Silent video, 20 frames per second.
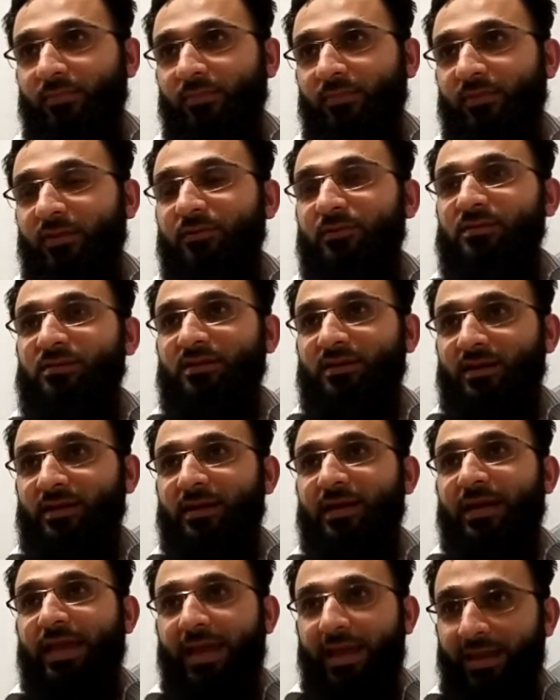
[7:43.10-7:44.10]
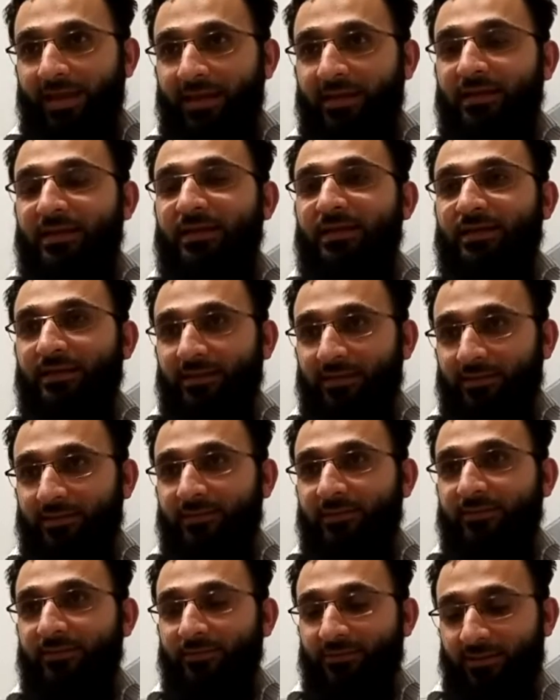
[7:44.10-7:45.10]
there was a guy, Andy.
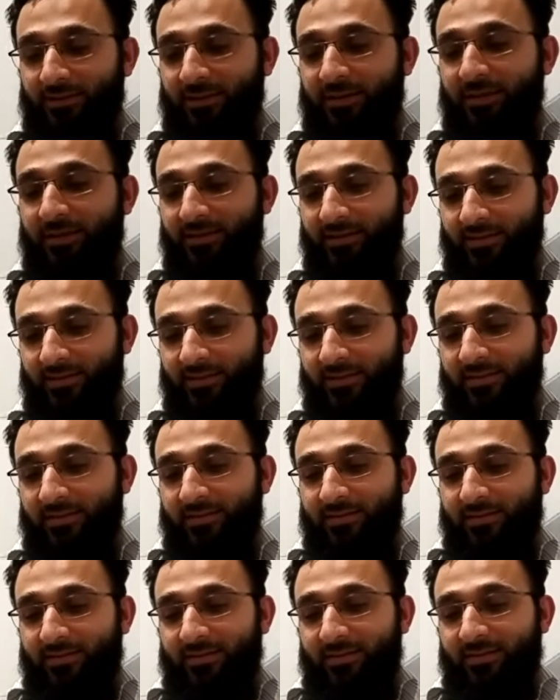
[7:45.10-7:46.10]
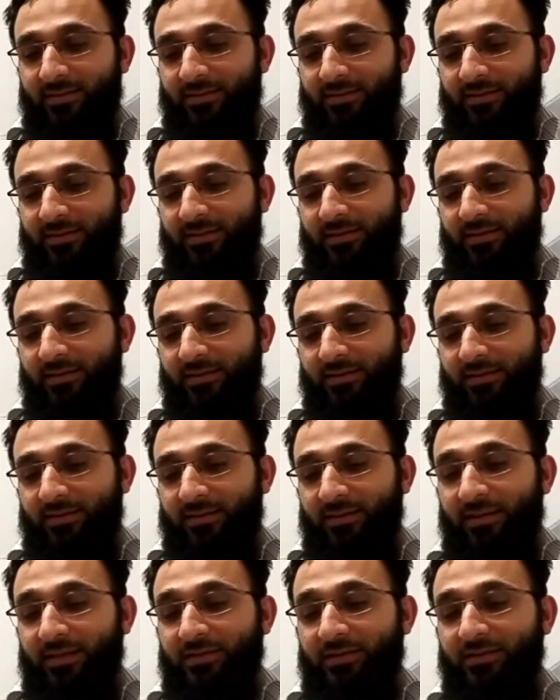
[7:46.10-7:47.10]
Okay.
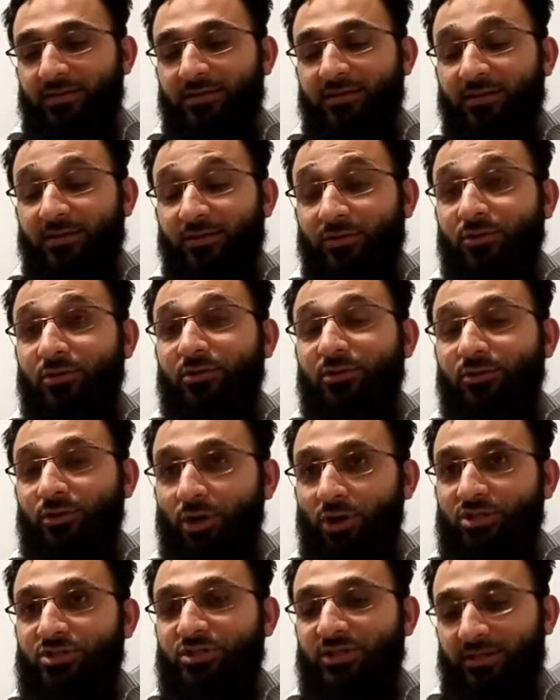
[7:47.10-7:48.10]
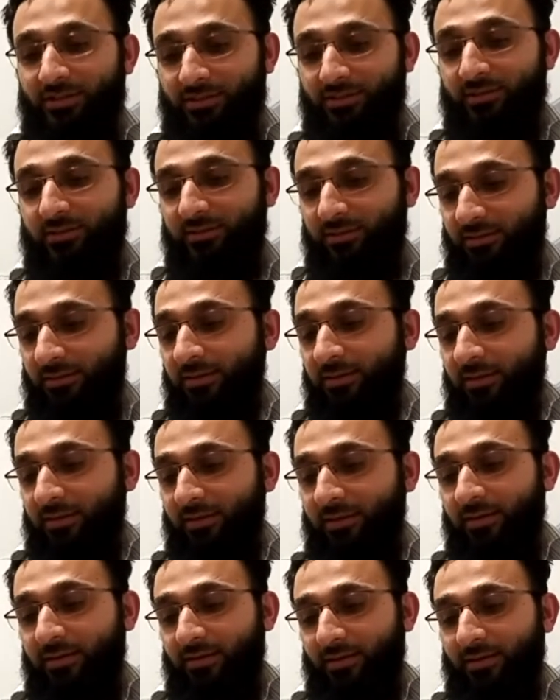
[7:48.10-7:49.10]
He did a good dodging.
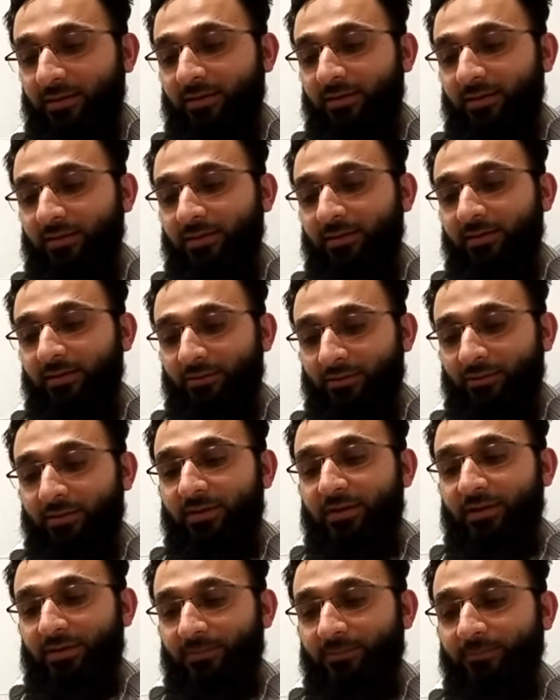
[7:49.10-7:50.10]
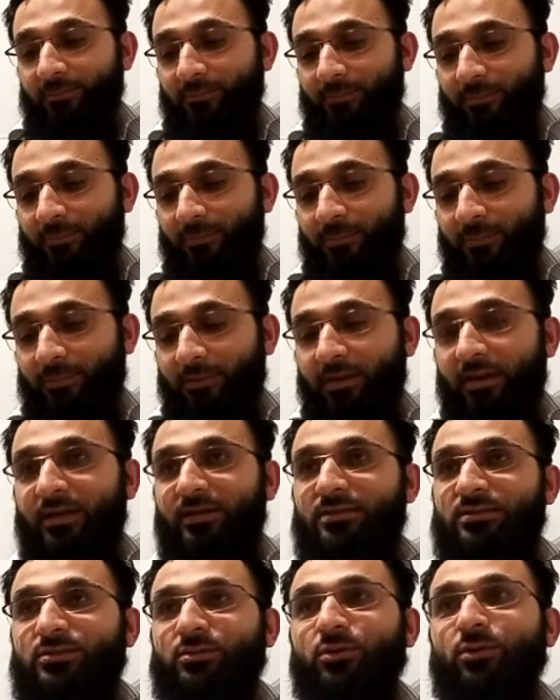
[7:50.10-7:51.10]
Okay.
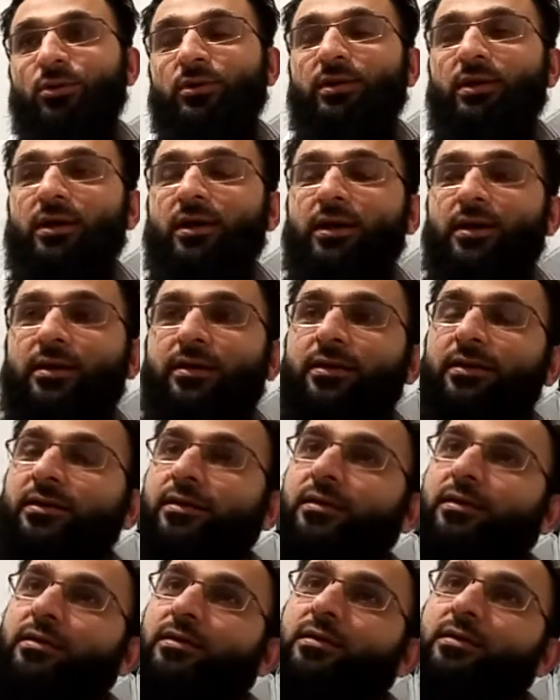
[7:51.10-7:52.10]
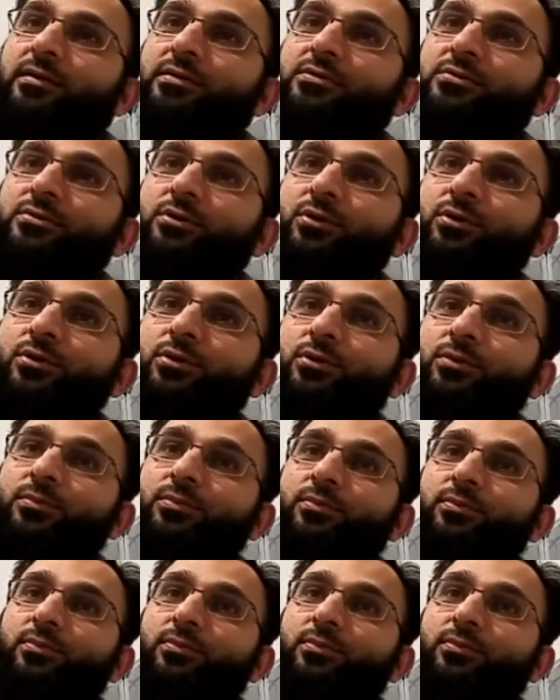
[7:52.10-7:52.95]
And scored high. So,